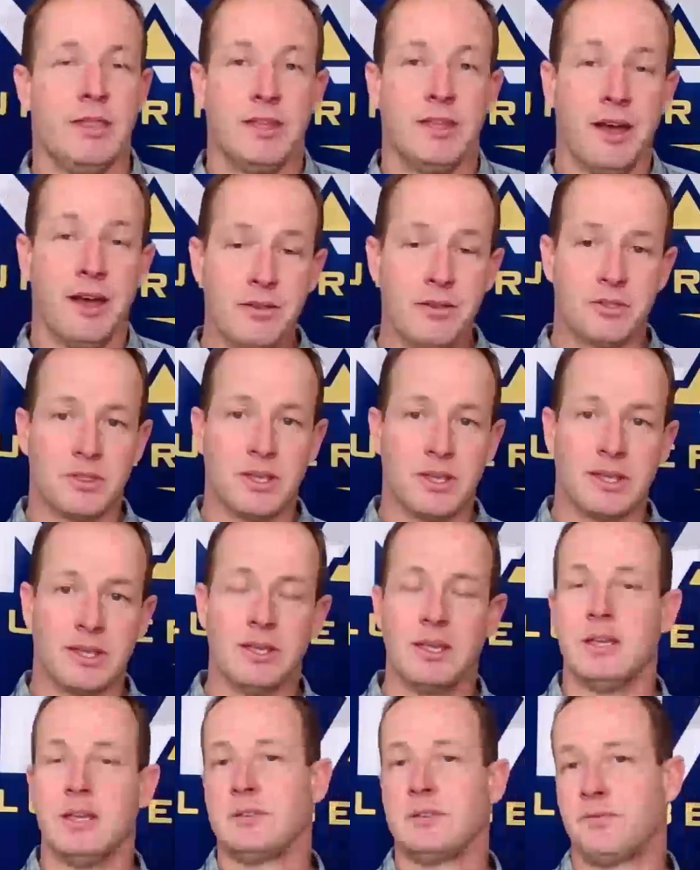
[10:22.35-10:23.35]
The other
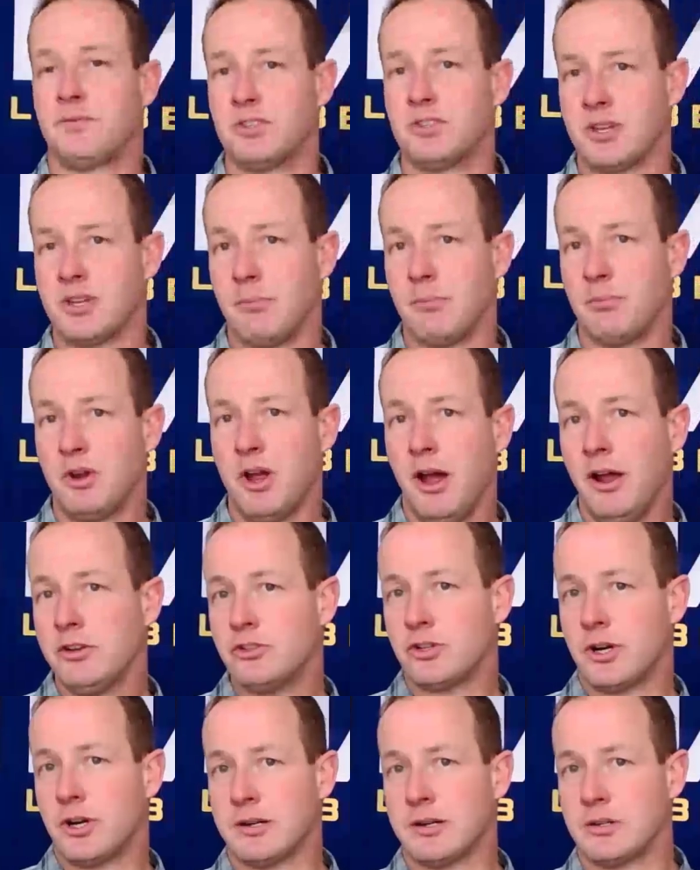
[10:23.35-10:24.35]
thing is for
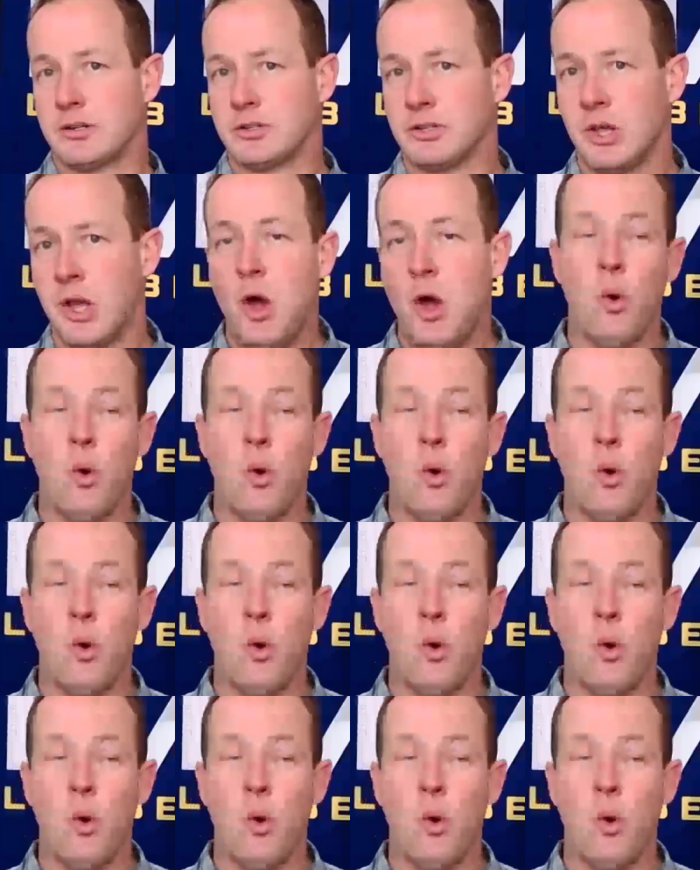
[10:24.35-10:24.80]
subcontractors.